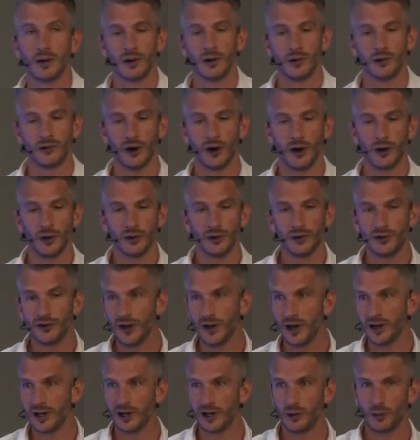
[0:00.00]
So on
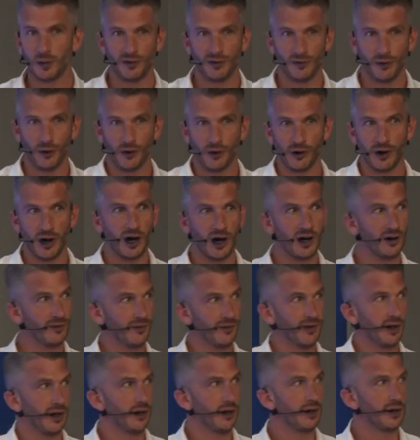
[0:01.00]
studies before and
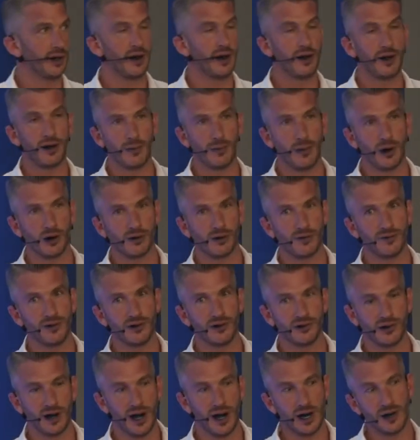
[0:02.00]
after, in thermography
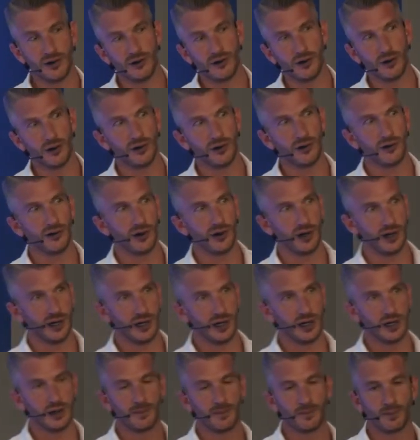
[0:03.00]
scans, you can
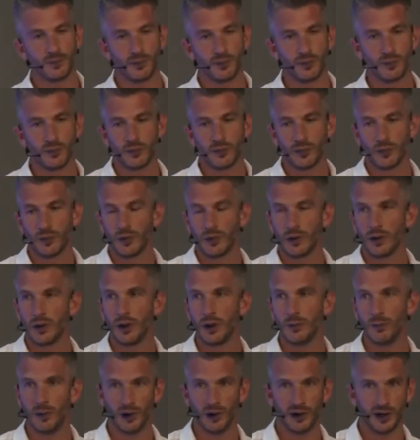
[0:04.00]
see
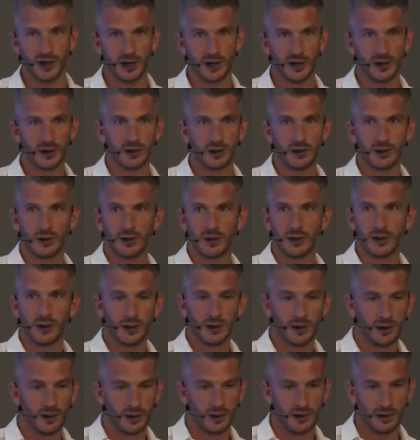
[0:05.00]
the body
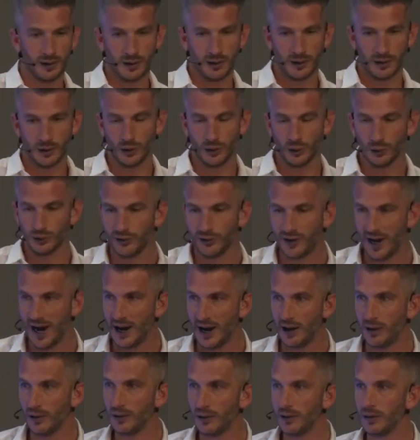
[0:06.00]
cools
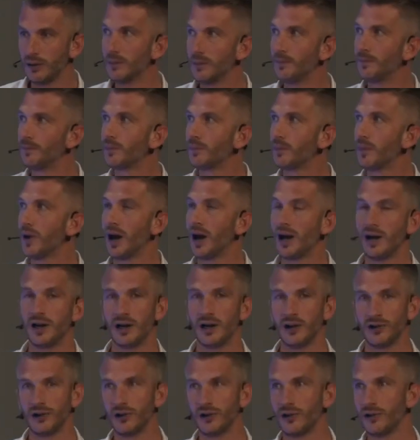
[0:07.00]
down and
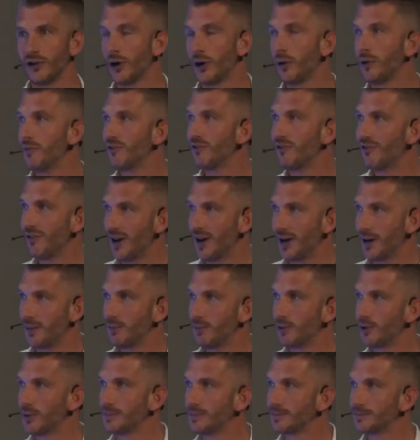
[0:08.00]
isn't so
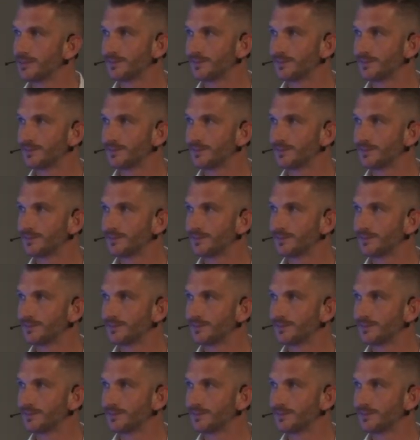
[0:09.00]
inflamed.